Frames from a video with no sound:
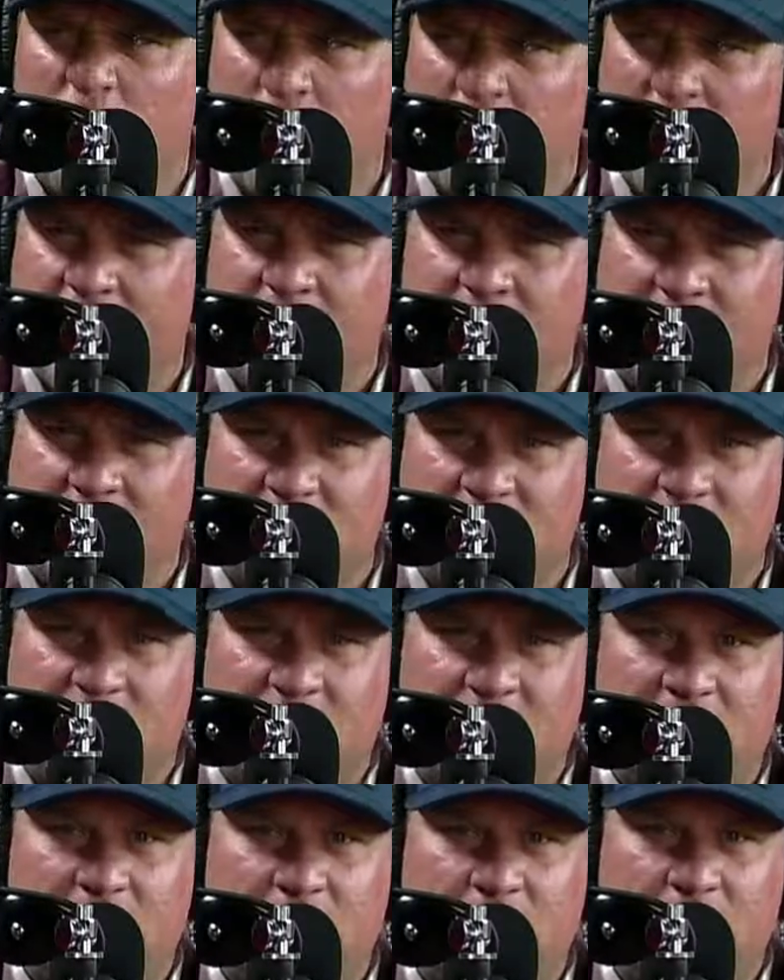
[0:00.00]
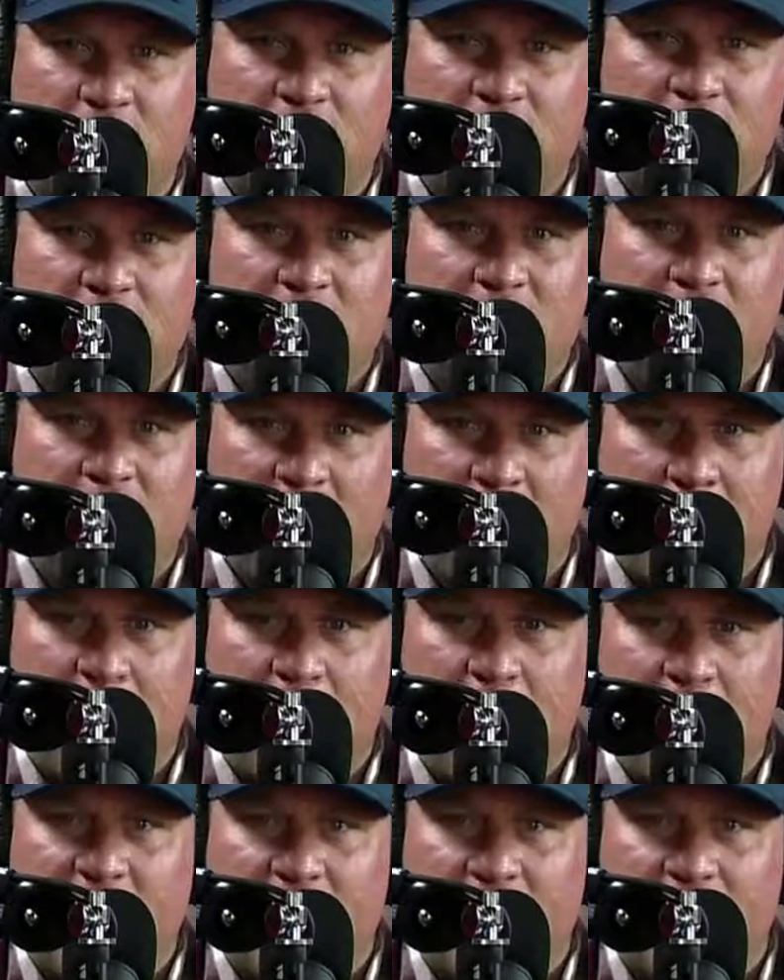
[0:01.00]
I think sometimes maybe break
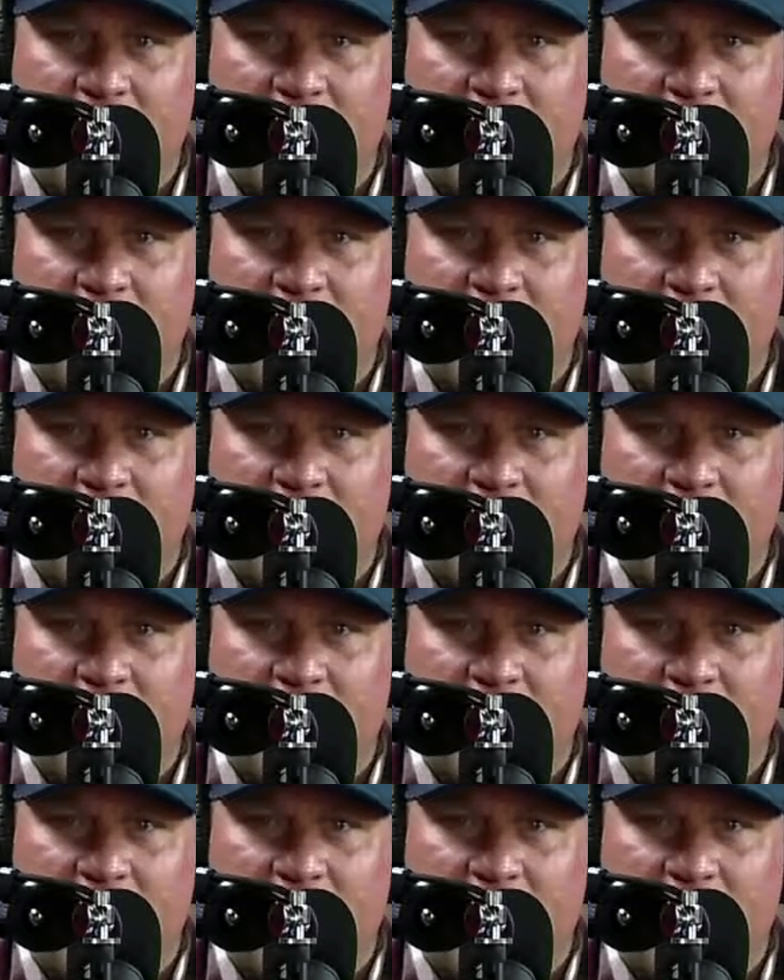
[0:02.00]
free